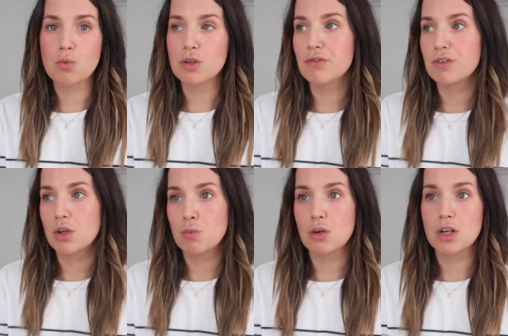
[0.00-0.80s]
I wouldn't have
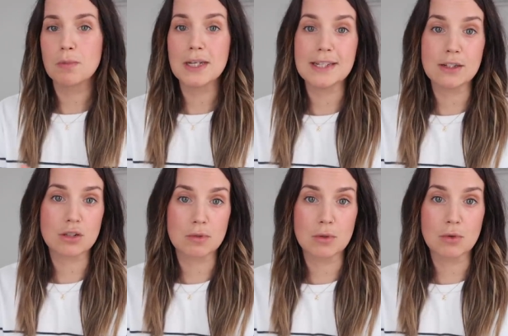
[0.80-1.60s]
known what an
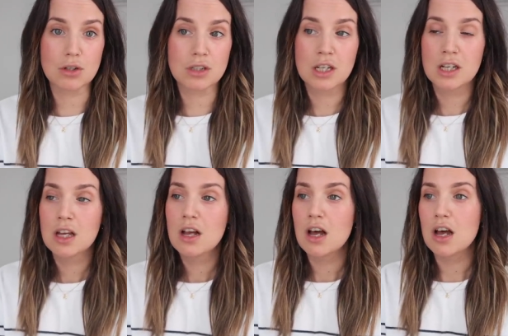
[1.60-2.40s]
episiotomy was.
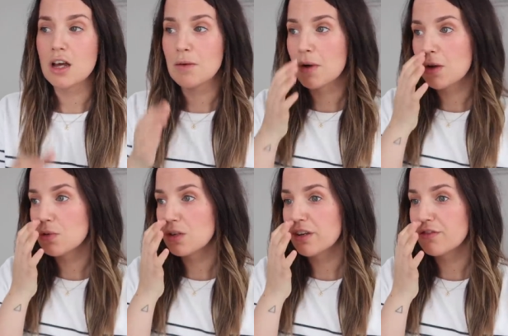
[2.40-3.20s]
I
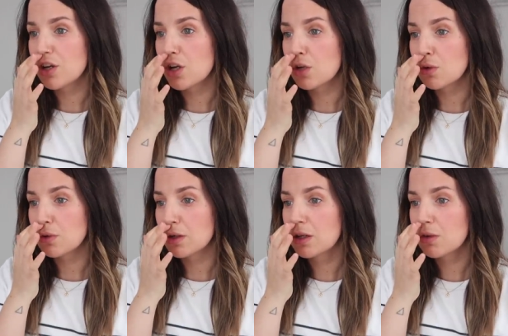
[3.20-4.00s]
wouldn't have
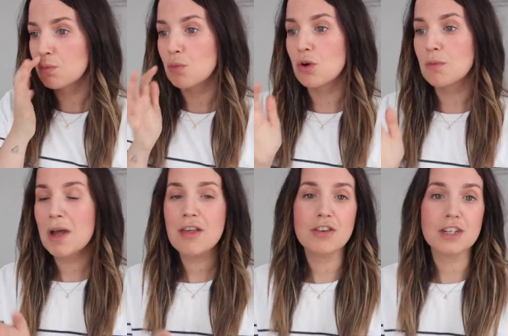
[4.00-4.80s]
known what
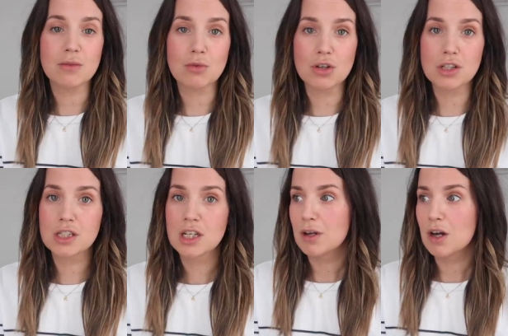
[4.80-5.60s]
pethidine
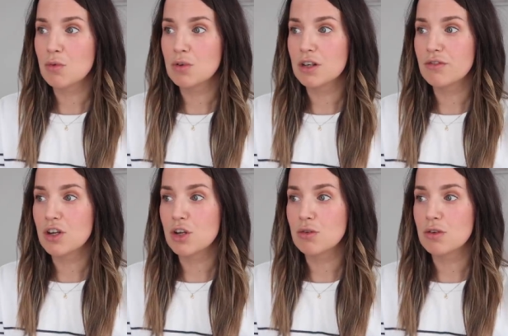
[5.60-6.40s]
was. I wouldn't have
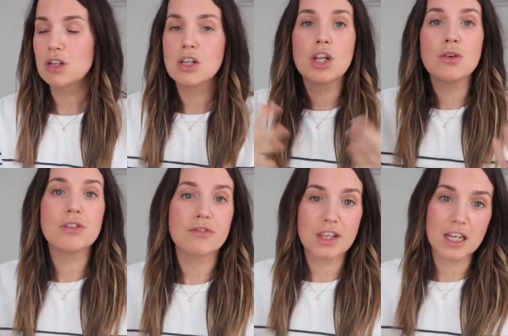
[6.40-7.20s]
known
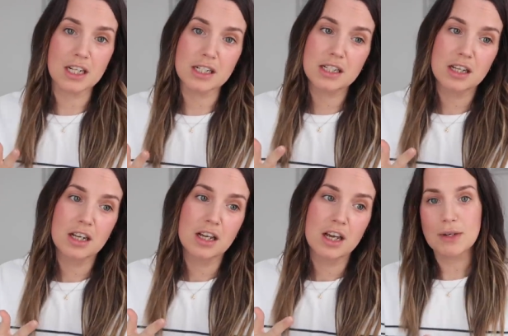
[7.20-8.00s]
loads of things.
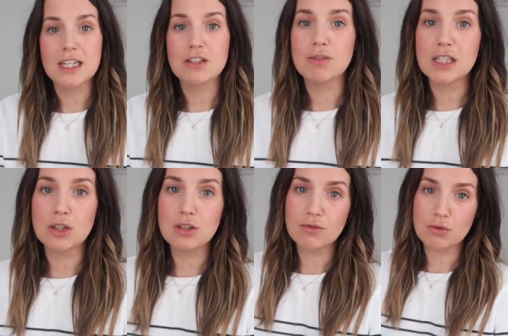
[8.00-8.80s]
So it is really
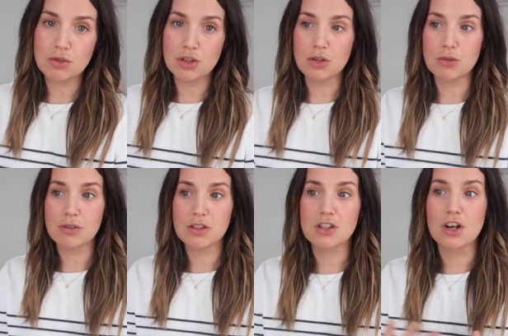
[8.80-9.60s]
useful
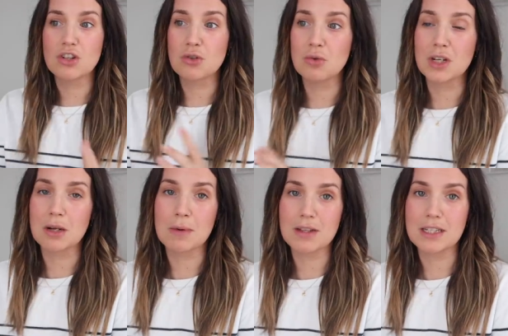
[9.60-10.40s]
to start
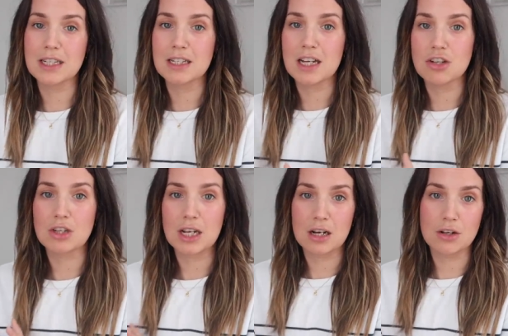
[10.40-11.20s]
talking about these things
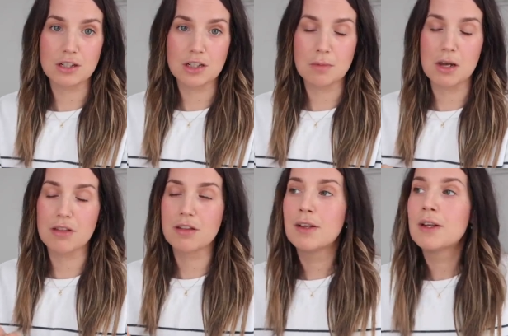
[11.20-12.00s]
as you get closer to
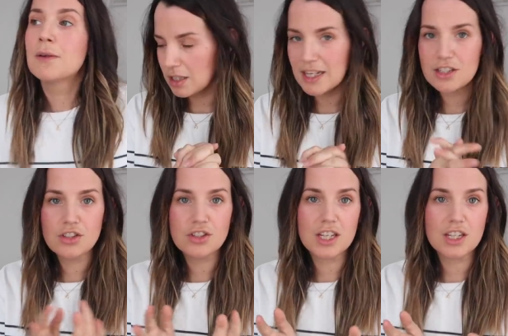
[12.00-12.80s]
birth.
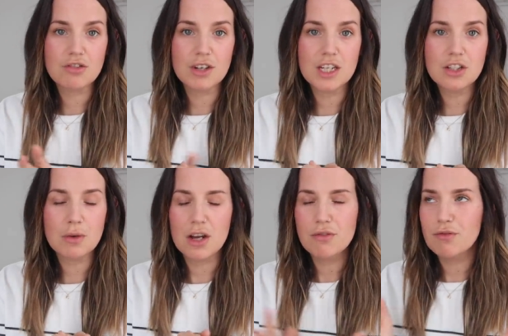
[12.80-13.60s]
Let's just get straight
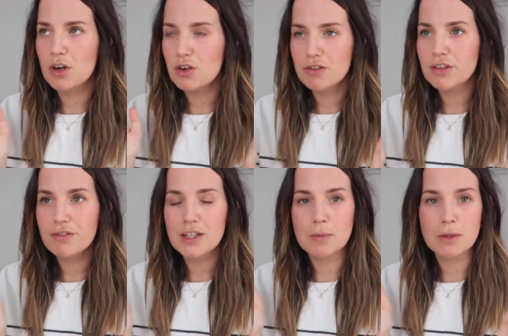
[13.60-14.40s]
into it. I already
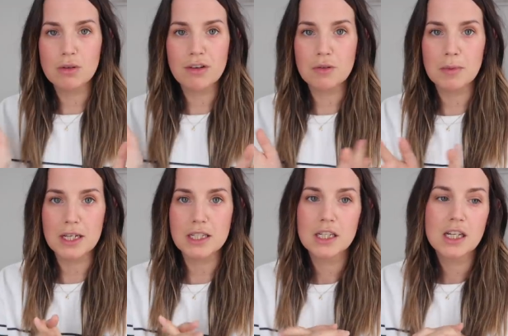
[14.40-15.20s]
feel a bit all over the
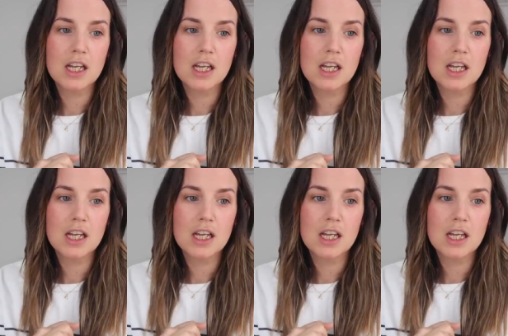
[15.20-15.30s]
place.